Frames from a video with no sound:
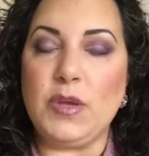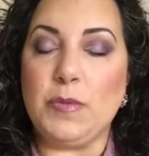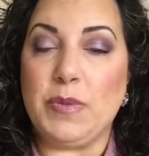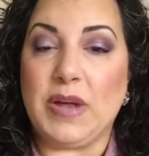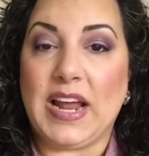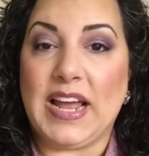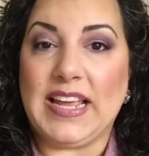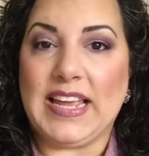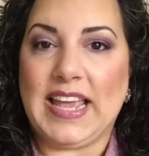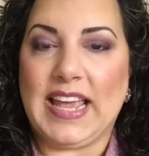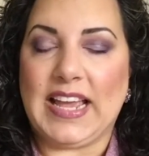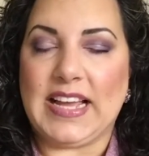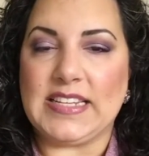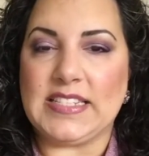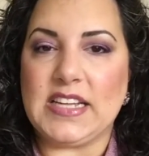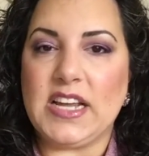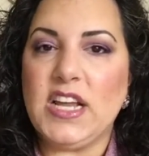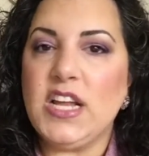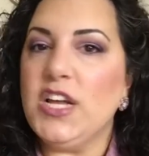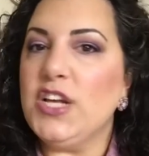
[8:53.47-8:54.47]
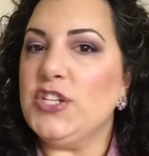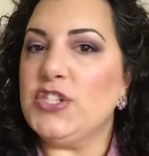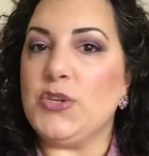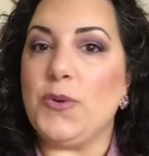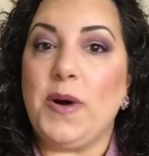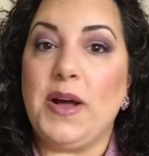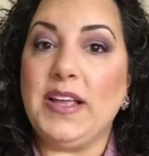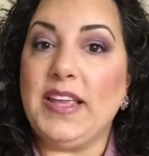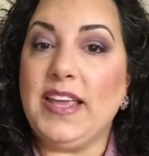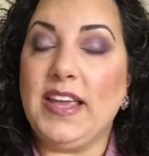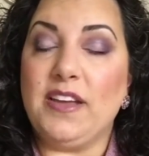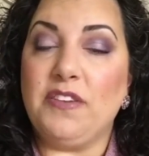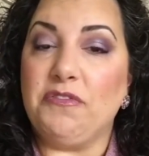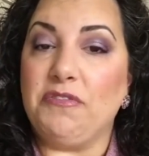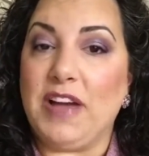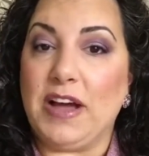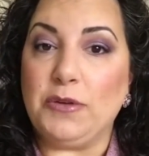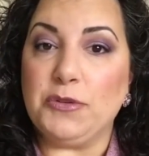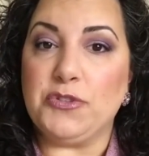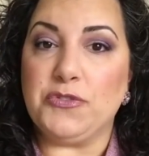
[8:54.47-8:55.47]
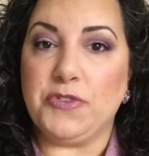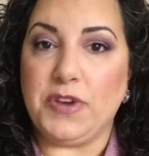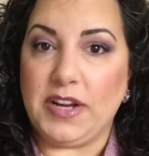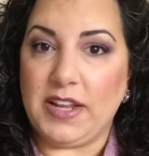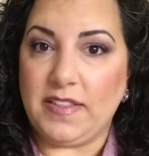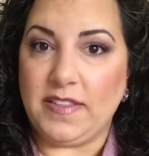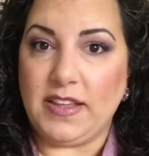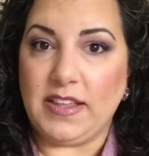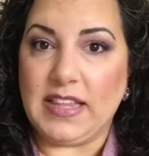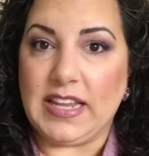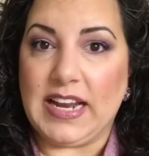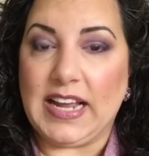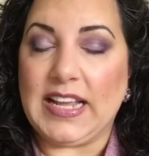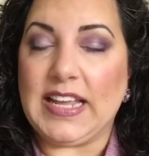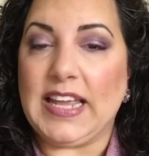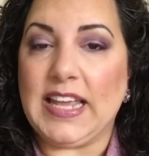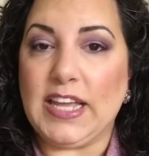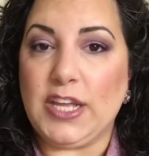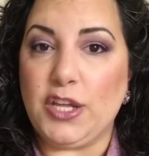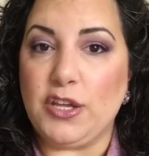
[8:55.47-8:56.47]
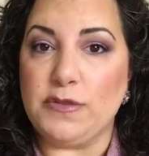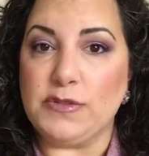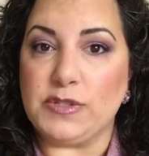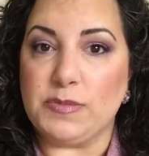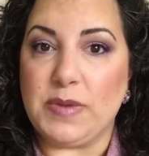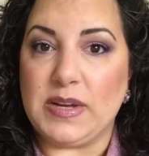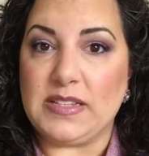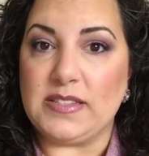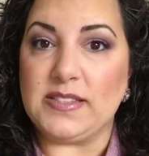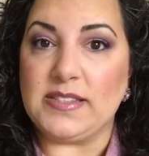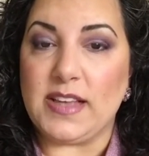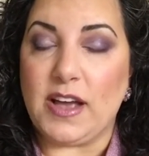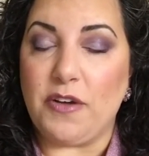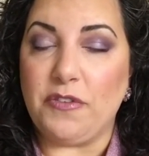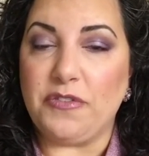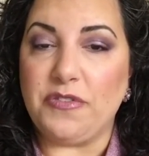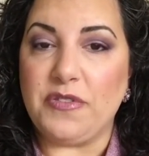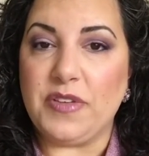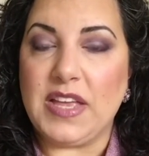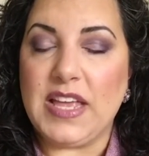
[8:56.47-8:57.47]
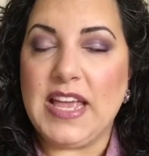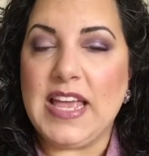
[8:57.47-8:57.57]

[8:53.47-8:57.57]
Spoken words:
but I can't. So I can't vouch for anything that I can't use myself.